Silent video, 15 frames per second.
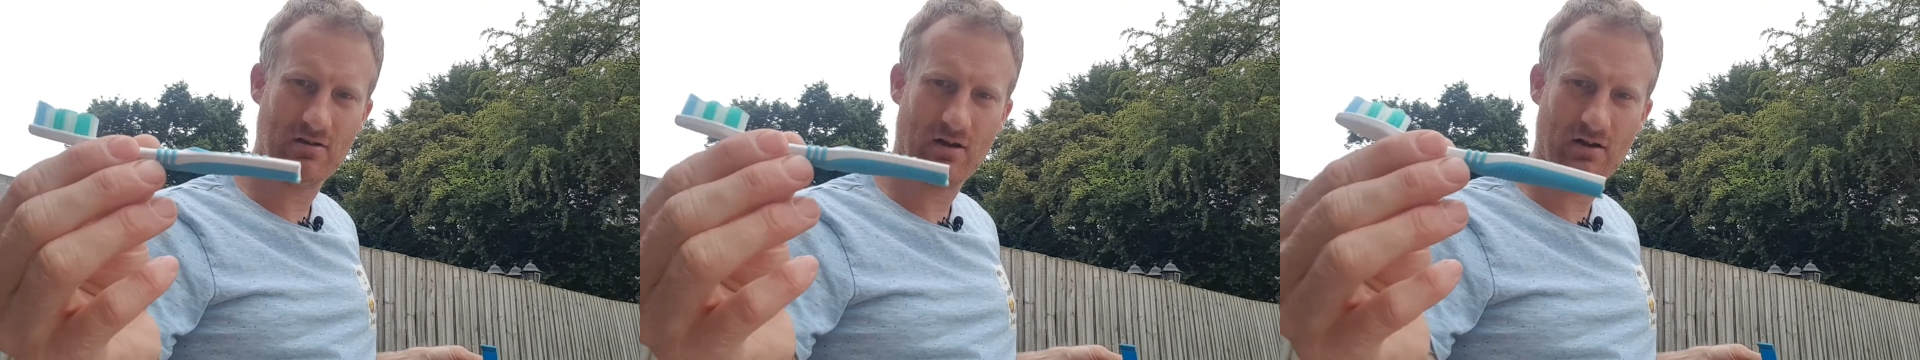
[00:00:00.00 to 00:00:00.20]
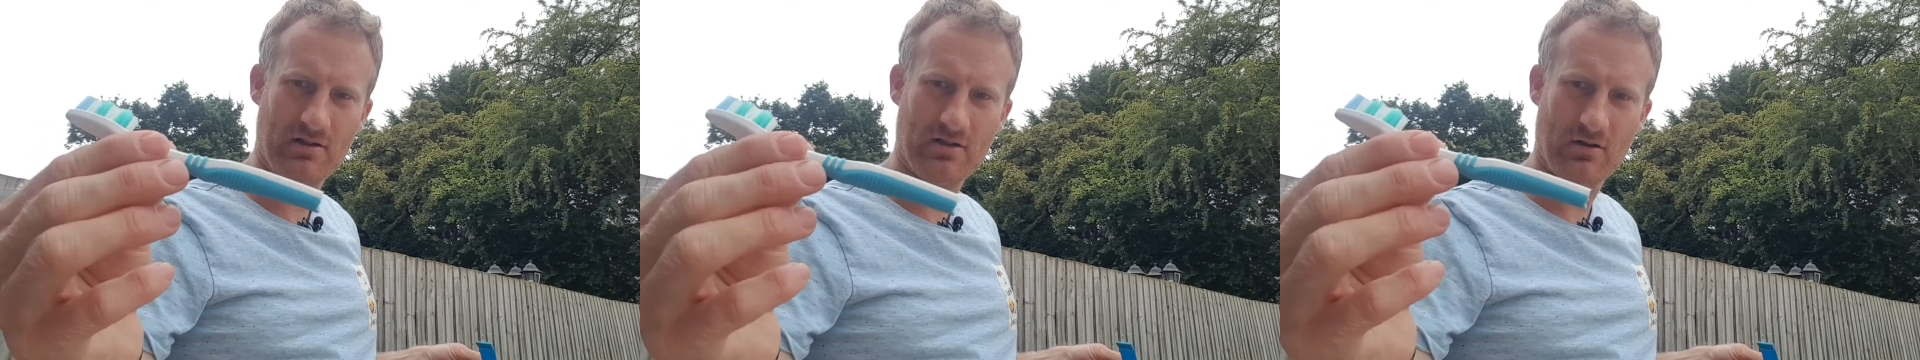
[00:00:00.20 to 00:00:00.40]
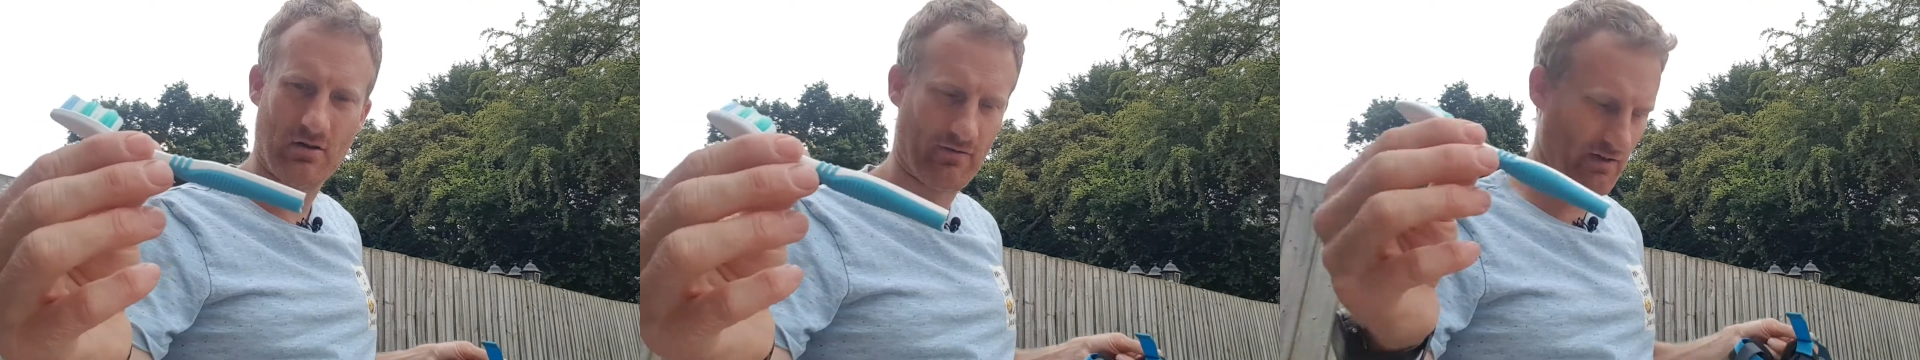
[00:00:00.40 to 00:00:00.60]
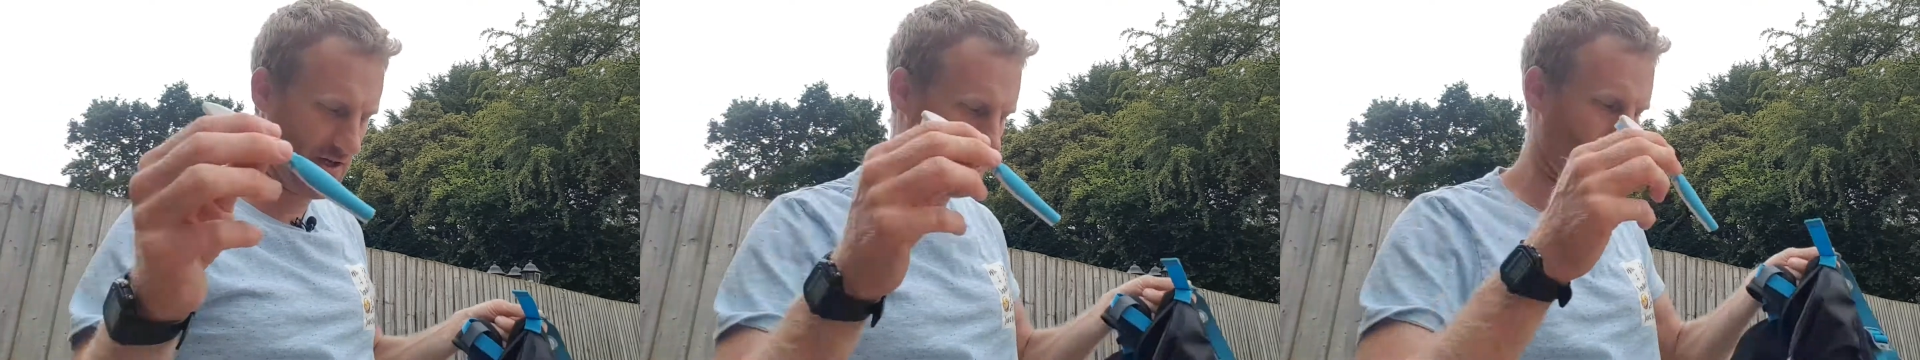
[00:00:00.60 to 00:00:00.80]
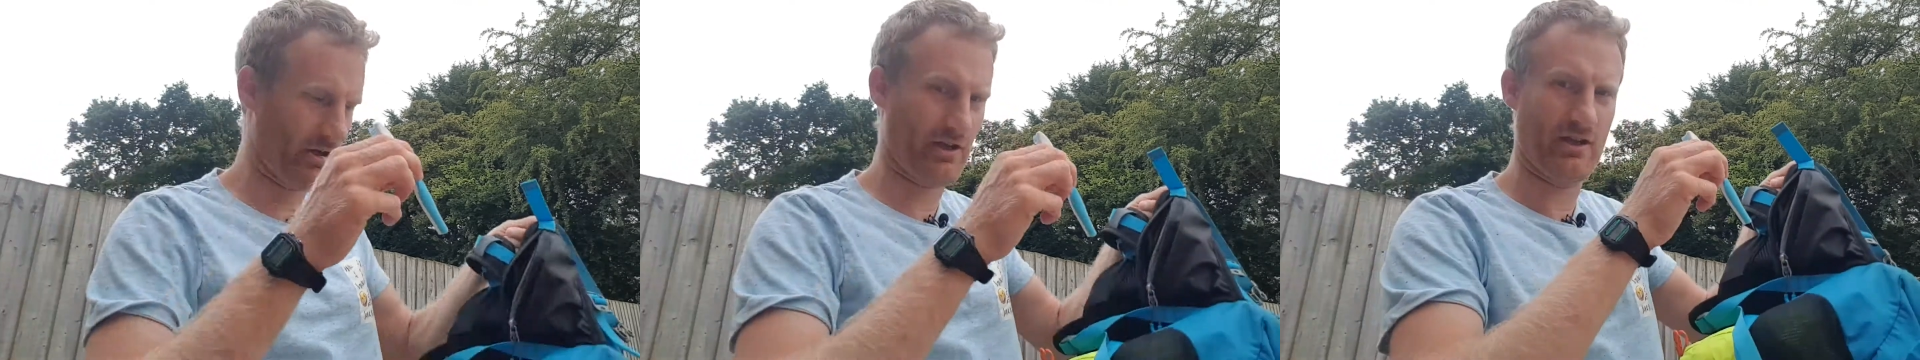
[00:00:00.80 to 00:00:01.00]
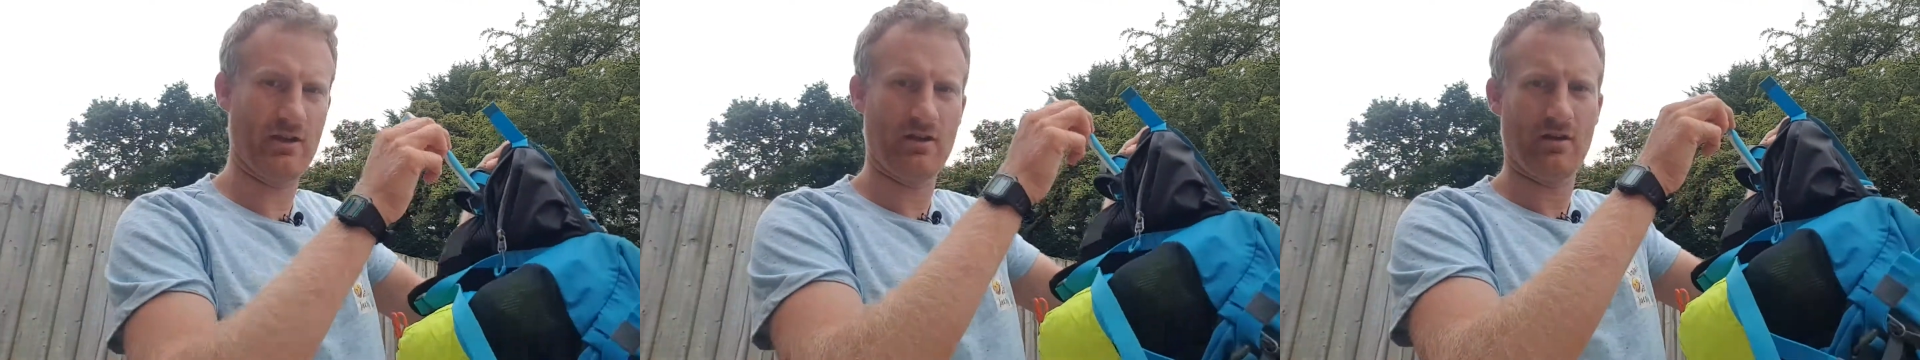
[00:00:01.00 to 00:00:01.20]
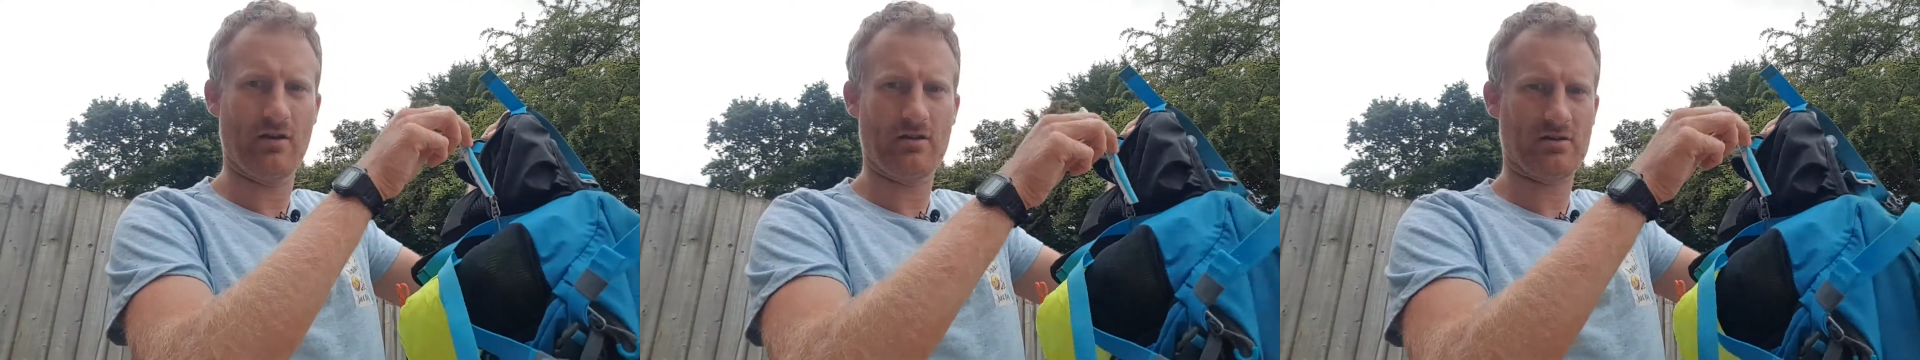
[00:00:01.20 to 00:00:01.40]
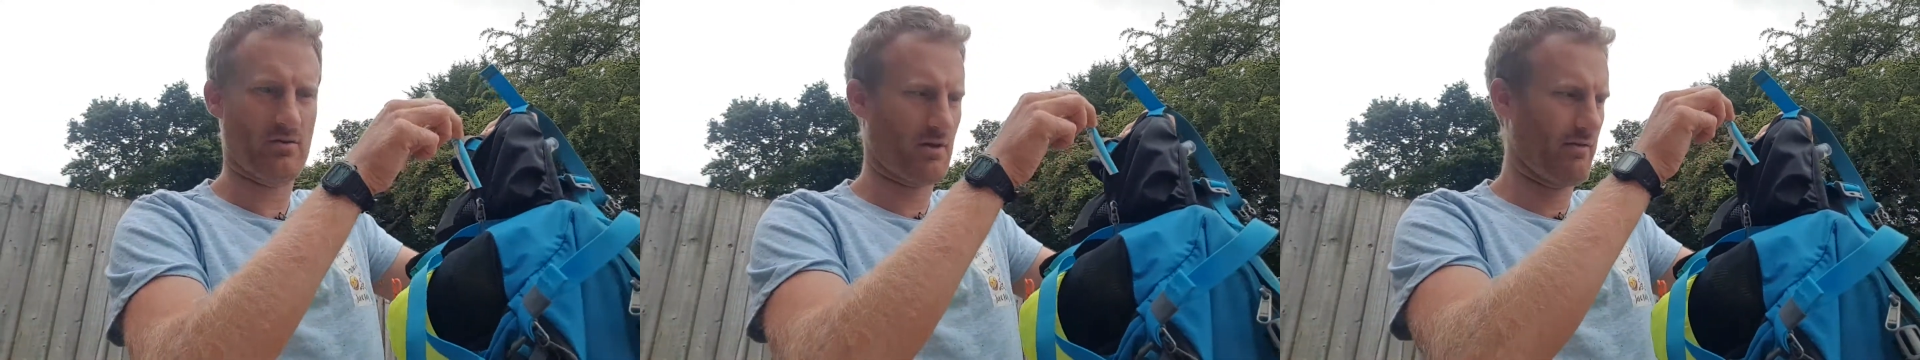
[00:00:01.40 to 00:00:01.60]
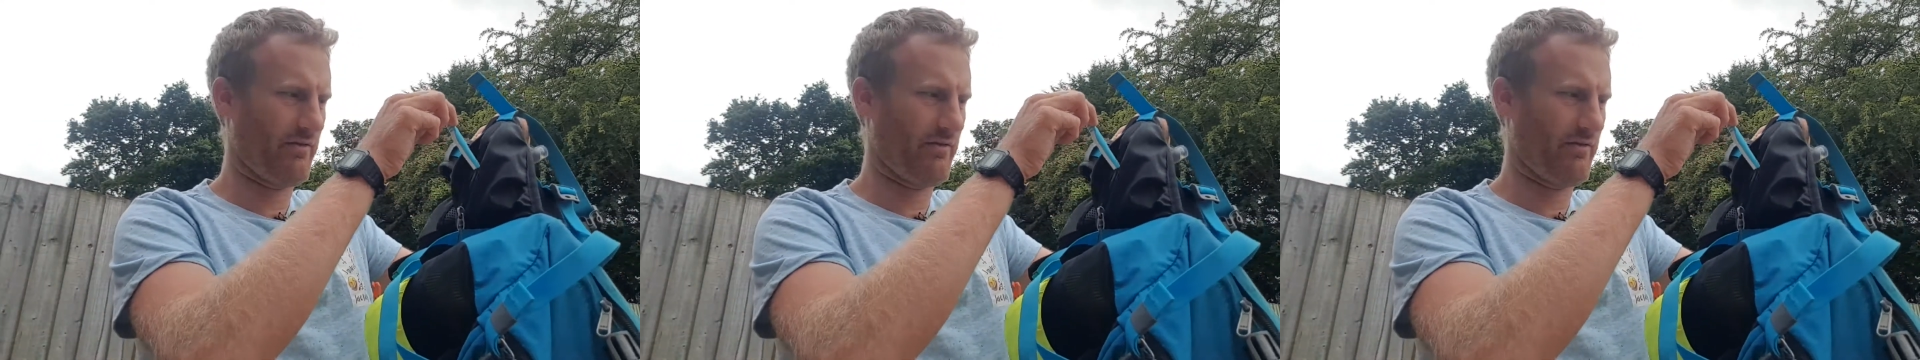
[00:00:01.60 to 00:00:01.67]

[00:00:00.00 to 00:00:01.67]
I sewed it off literally so it could